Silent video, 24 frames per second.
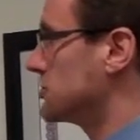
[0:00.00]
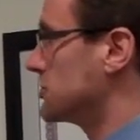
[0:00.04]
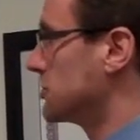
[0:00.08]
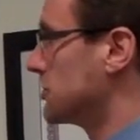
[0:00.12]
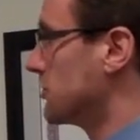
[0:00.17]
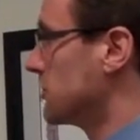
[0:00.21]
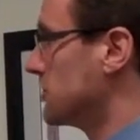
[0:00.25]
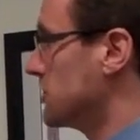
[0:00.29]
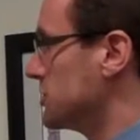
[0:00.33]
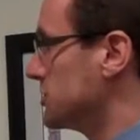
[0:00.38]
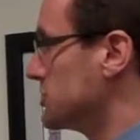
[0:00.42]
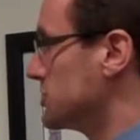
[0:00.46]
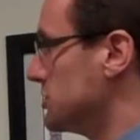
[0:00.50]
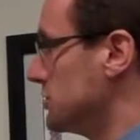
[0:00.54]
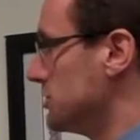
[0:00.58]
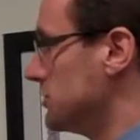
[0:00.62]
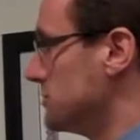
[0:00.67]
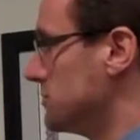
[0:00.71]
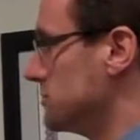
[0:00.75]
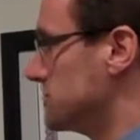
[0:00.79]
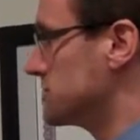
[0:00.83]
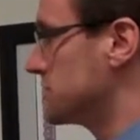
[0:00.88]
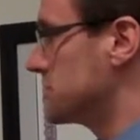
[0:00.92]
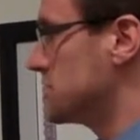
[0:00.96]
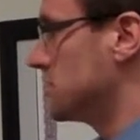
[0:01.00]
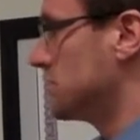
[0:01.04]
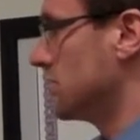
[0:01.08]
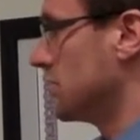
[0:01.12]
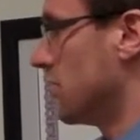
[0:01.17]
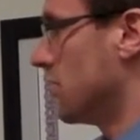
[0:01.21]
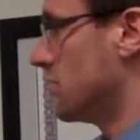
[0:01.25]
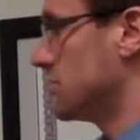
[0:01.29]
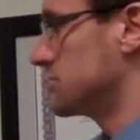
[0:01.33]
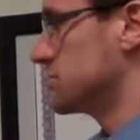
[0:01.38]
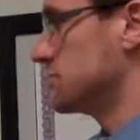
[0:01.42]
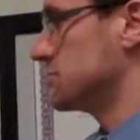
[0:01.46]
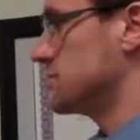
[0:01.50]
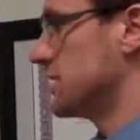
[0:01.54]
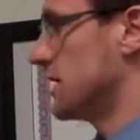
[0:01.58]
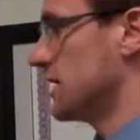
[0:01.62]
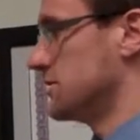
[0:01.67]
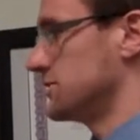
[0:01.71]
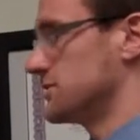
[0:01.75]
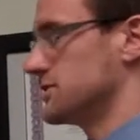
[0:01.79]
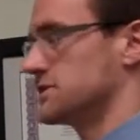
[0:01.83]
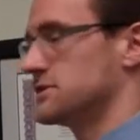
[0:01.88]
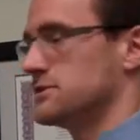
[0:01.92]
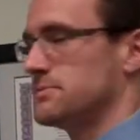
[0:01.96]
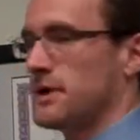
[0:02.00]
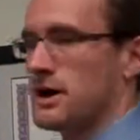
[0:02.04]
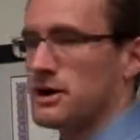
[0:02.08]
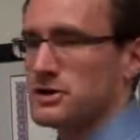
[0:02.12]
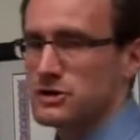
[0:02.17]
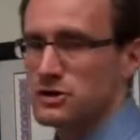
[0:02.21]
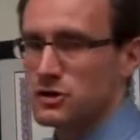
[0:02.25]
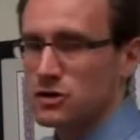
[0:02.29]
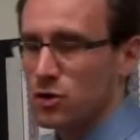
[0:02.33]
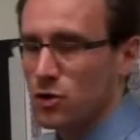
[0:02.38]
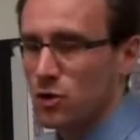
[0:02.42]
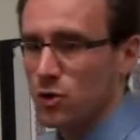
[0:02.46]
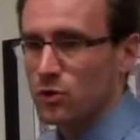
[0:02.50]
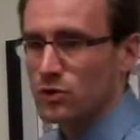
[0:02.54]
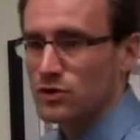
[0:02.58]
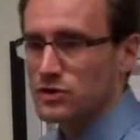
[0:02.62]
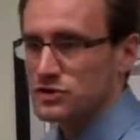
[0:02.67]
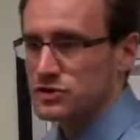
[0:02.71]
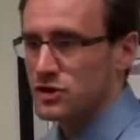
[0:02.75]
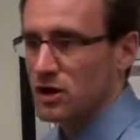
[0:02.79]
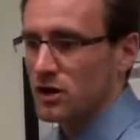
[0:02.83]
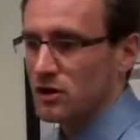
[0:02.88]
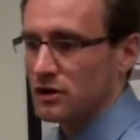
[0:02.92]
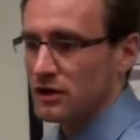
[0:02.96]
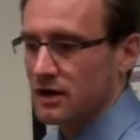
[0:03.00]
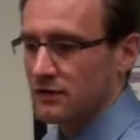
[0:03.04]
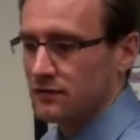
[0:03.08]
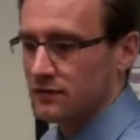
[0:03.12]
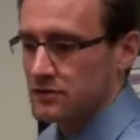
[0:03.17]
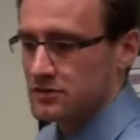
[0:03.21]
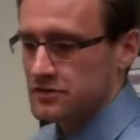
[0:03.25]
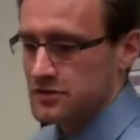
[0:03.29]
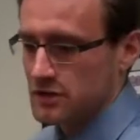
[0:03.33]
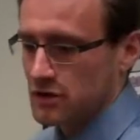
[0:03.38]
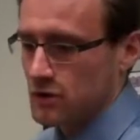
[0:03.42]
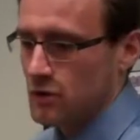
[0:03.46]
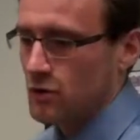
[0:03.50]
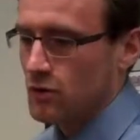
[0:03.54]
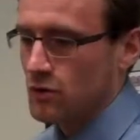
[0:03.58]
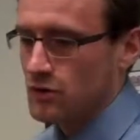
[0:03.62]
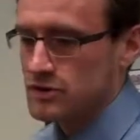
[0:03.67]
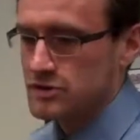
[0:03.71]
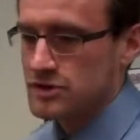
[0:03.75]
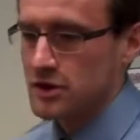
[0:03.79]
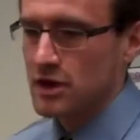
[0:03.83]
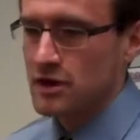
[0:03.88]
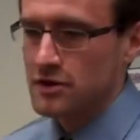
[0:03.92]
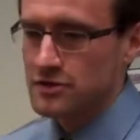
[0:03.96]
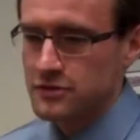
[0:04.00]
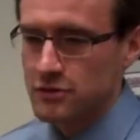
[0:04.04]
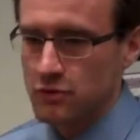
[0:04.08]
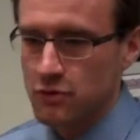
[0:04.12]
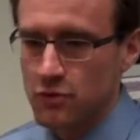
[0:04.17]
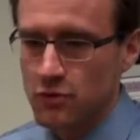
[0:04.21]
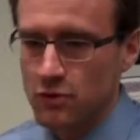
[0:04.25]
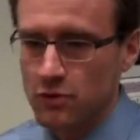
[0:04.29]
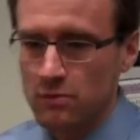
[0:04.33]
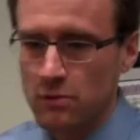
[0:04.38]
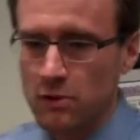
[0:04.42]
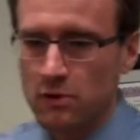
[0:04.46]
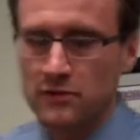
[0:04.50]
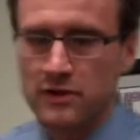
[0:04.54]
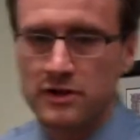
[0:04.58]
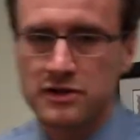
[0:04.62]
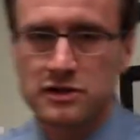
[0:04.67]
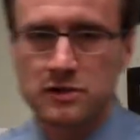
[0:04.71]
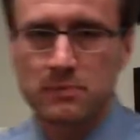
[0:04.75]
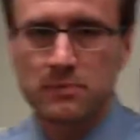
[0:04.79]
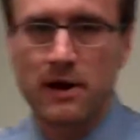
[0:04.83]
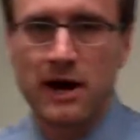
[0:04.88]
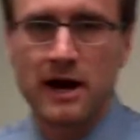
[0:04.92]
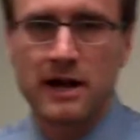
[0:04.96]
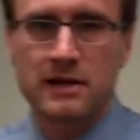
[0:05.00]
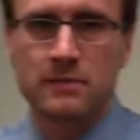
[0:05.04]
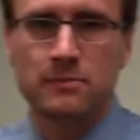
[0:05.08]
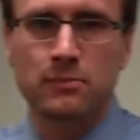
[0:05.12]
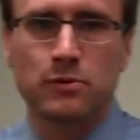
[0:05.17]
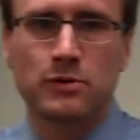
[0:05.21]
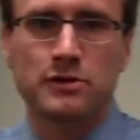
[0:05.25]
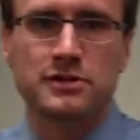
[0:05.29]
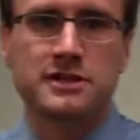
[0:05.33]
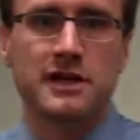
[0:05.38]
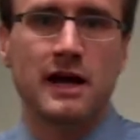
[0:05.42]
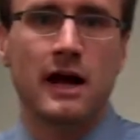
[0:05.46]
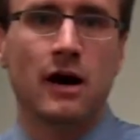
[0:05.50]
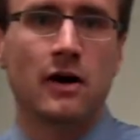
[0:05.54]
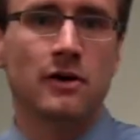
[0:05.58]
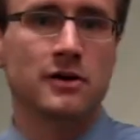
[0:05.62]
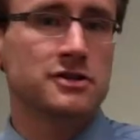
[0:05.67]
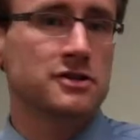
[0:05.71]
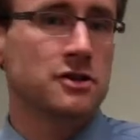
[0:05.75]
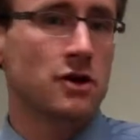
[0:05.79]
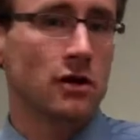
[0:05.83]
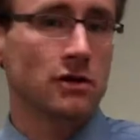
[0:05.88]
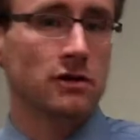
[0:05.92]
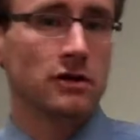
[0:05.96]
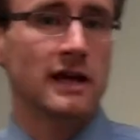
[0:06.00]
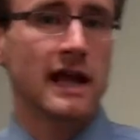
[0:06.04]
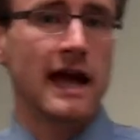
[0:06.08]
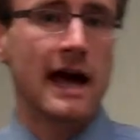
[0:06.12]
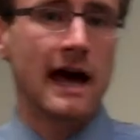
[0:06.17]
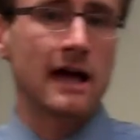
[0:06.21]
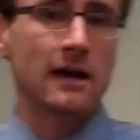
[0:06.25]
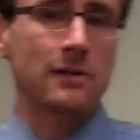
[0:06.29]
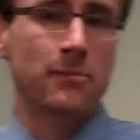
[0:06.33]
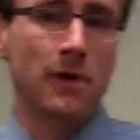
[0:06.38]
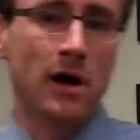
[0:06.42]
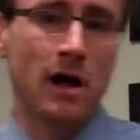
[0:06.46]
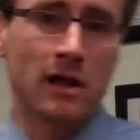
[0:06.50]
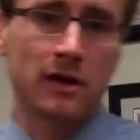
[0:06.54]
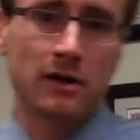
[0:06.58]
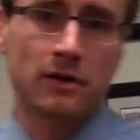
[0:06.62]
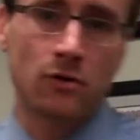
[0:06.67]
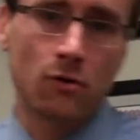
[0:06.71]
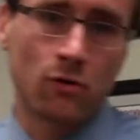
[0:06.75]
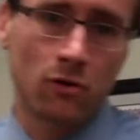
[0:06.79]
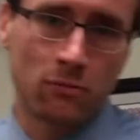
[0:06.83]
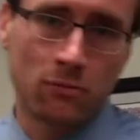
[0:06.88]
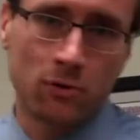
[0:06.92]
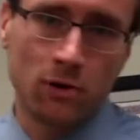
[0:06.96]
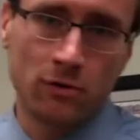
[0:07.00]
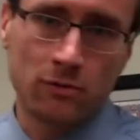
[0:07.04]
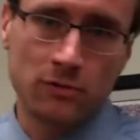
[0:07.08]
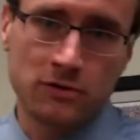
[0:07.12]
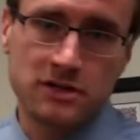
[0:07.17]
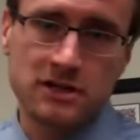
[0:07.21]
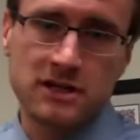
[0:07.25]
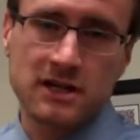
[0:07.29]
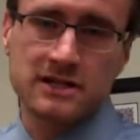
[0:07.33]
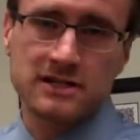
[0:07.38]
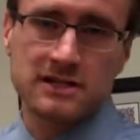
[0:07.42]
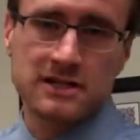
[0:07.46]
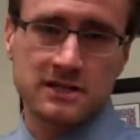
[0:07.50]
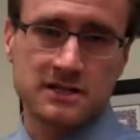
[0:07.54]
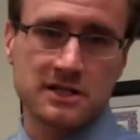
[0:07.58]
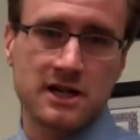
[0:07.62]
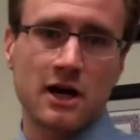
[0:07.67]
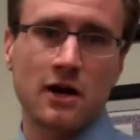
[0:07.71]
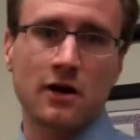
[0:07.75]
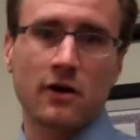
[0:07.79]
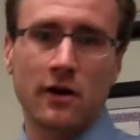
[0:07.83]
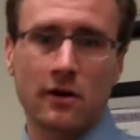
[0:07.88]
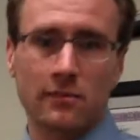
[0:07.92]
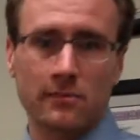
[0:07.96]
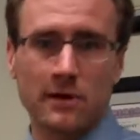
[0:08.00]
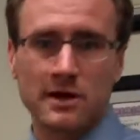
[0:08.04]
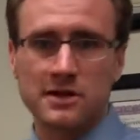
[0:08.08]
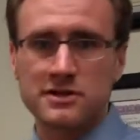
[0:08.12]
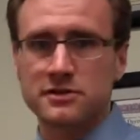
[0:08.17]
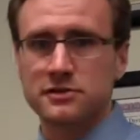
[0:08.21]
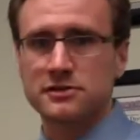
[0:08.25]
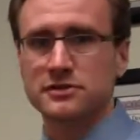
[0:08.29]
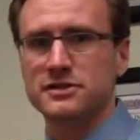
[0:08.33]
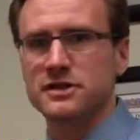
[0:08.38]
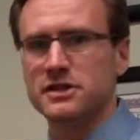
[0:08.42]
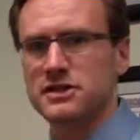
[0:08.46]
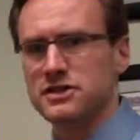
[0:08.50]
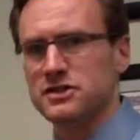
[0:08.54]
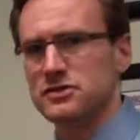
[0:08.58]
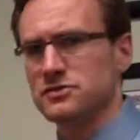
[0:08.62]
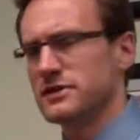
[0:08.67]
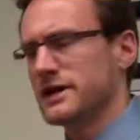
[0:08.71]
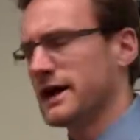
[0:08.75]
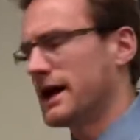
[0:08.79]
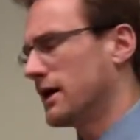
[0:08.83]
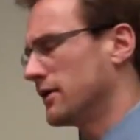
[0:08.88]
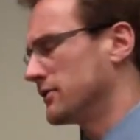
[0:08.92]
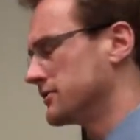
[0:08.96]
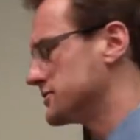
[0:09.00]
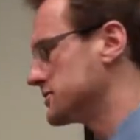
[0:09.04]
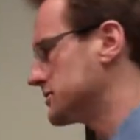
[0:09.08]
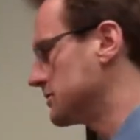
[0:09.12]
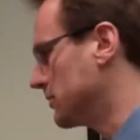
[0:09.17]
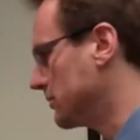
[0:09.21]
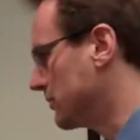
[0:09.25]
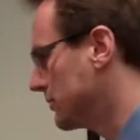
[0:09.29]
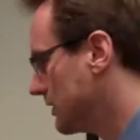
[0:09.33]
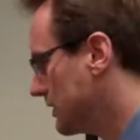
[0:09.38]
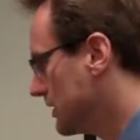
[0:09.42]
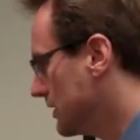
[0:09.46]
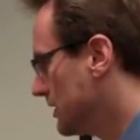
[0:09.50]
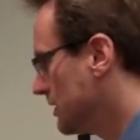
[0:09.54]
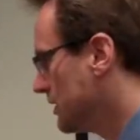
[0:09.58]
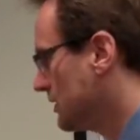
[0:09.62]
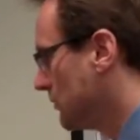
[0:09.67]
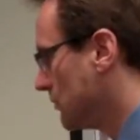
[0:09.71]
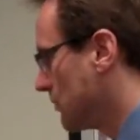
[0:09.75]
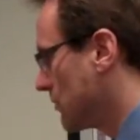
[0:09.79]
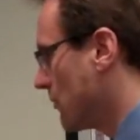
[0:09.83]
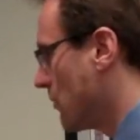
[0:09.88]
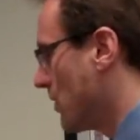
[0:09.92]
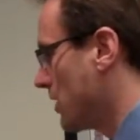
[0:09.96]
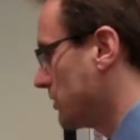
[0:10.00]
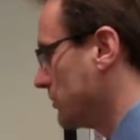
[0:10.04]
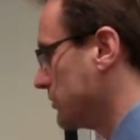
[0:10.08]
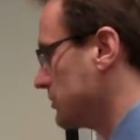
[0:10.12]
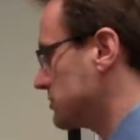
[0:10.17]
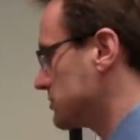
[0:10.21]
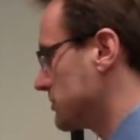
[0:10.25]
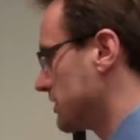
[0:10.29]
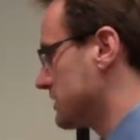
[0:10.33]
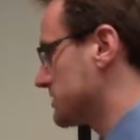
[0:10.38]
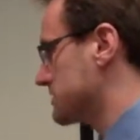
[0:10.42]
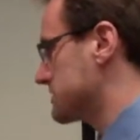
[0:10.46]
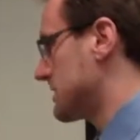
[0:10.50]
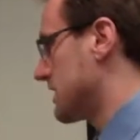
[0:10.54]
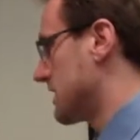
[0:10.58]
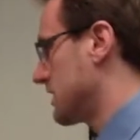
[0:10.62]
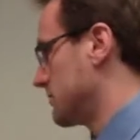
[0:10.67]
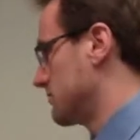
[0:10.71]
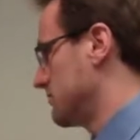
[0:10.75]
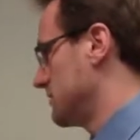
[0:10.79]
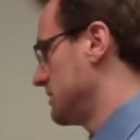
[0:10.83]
sugar issues. It also tells us about your cortisol levels. And cortisol is a hormone that your body puts out. It's called the catabolic hormone, which tends to tear our muscle tissue down. So we want to address that